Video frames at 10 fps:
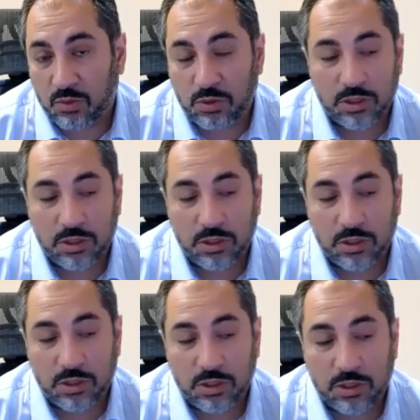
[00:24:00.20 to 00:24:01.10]

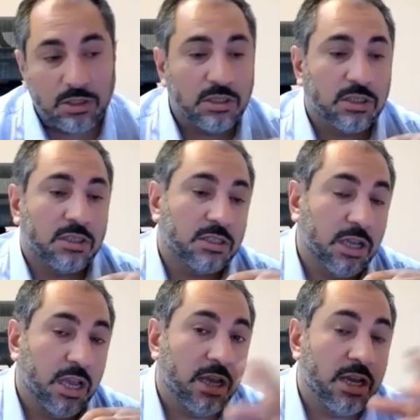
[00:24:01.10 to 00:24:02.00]
witnesses are
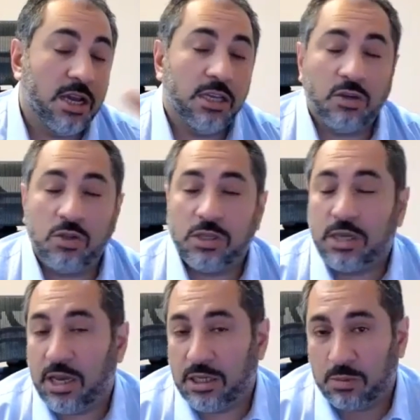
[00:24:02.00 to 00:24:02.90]
saying. It's
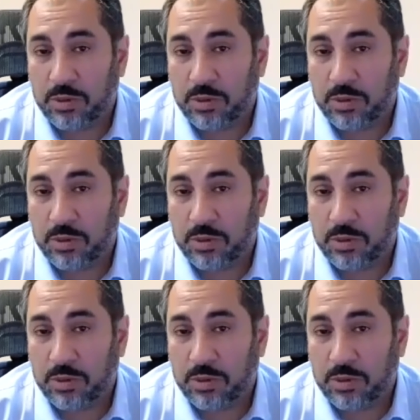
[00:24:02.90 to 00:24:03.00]
case by